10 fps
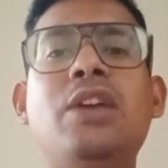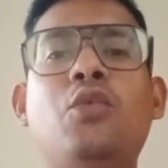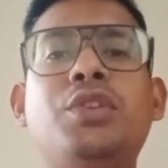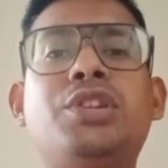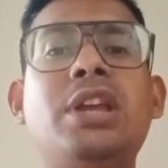
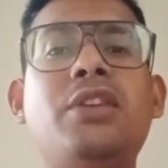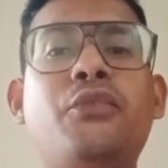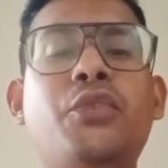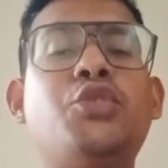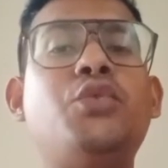which
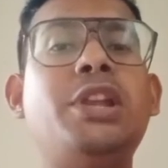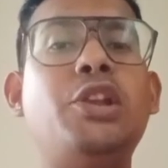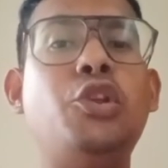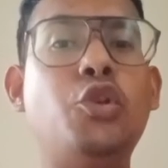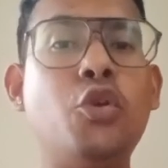
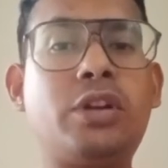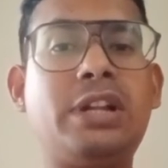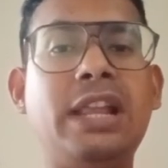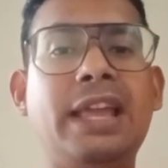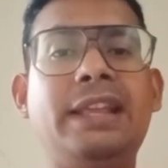visually
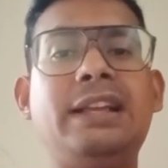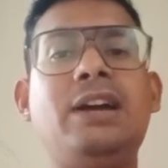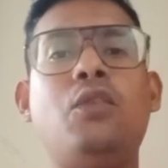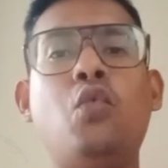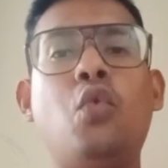looked like
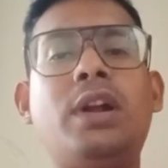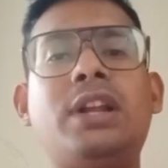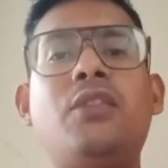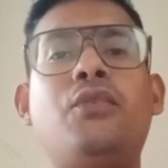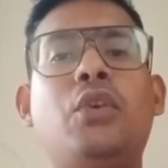a
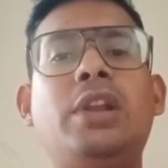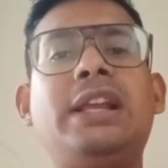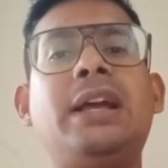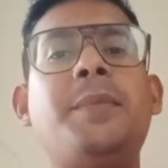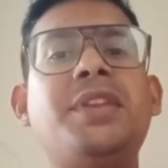waterfall
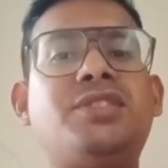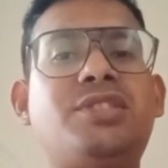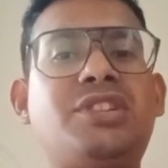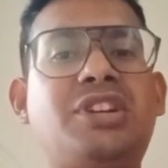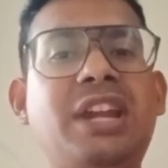coming
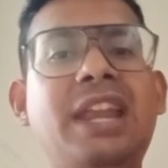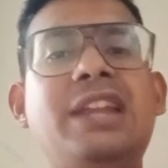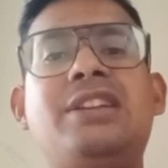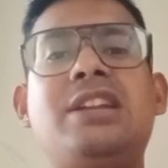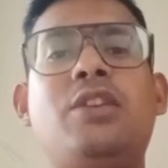
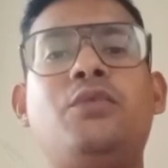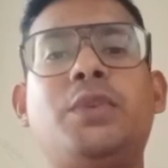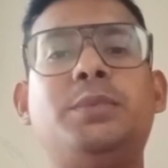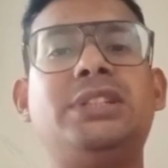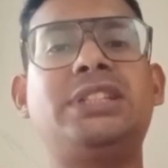straight down
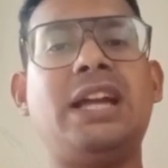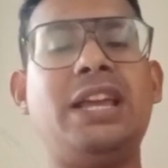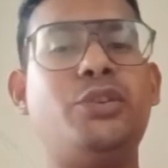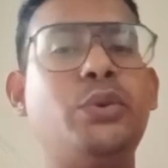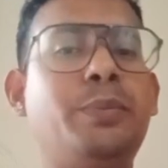from the
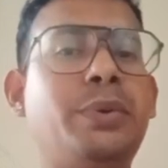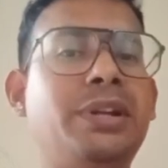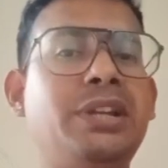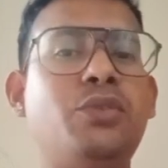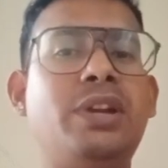sky to a
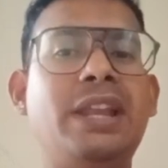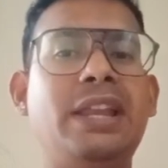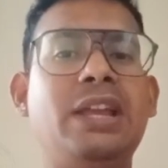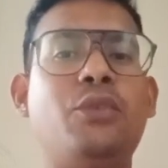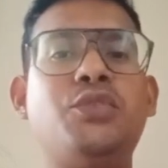particular
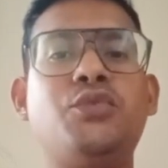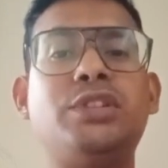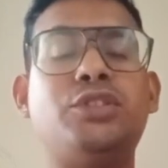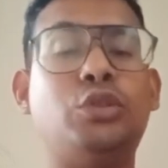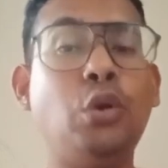area, which
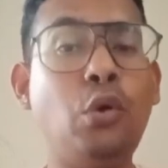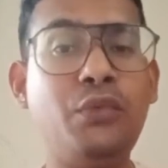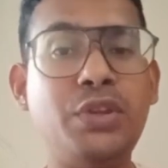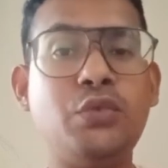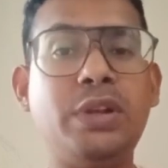was though
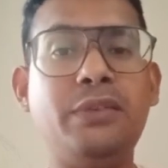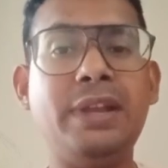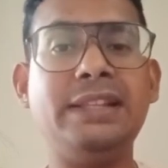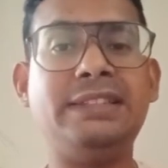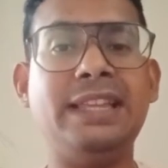visually
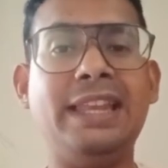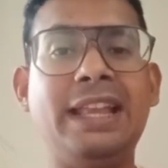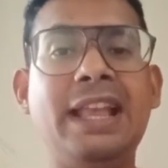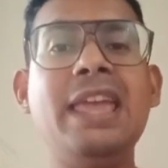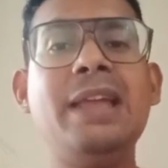very
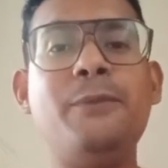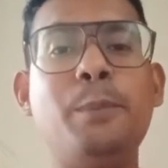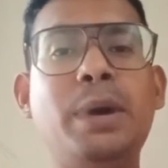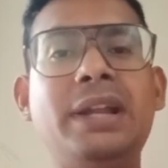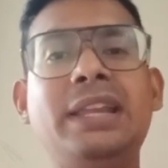scenic,
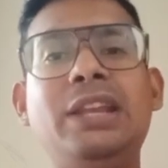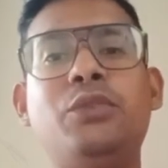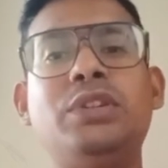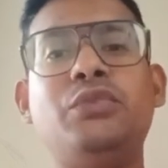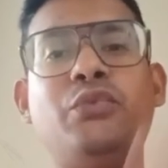but it
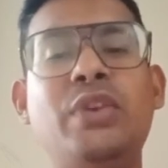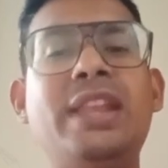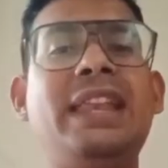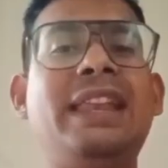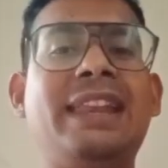was
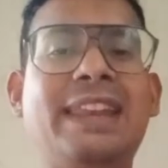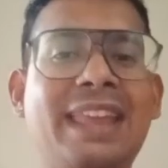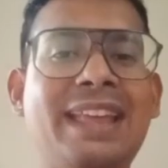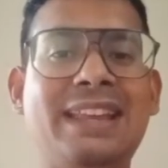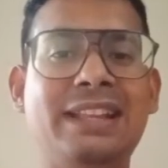very
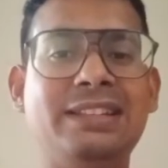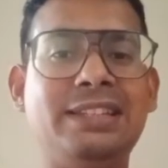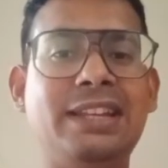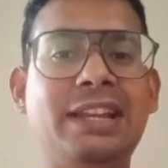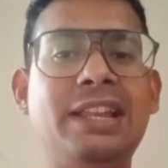rare
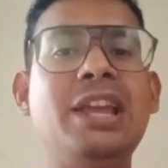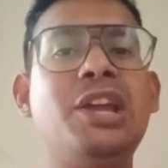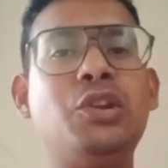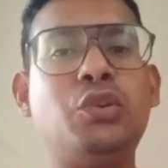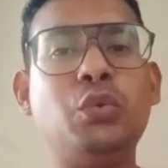incident
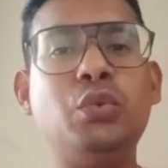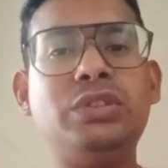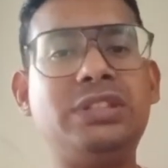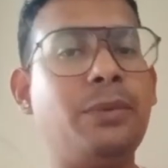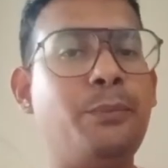to
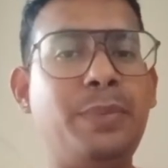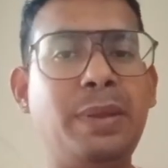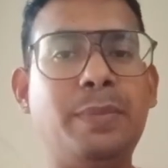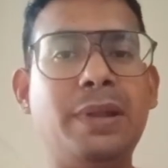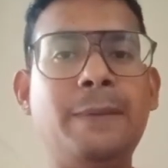some
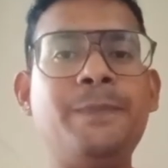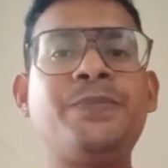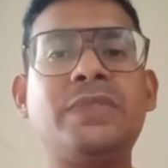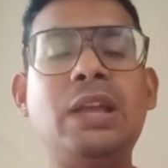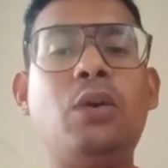people.
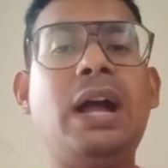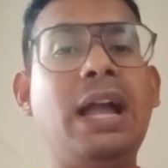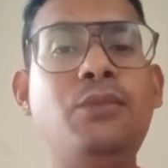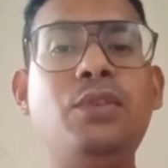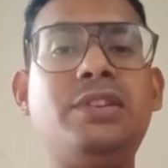Now
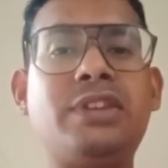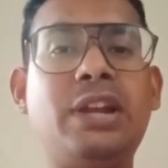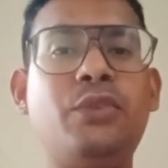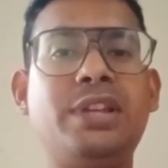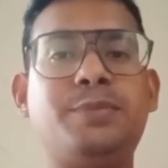I will
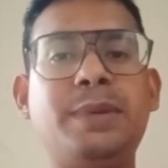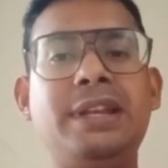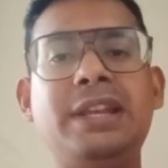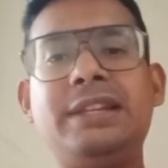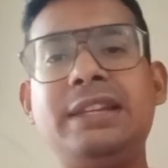try to
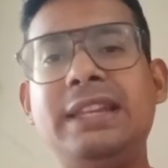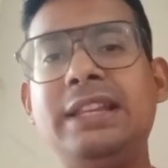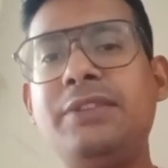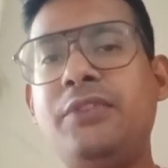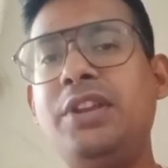explain it
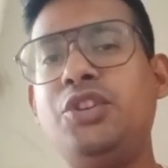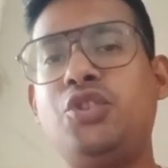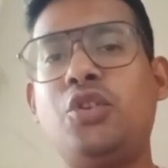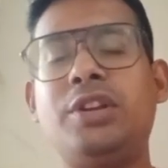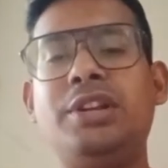in a very shorter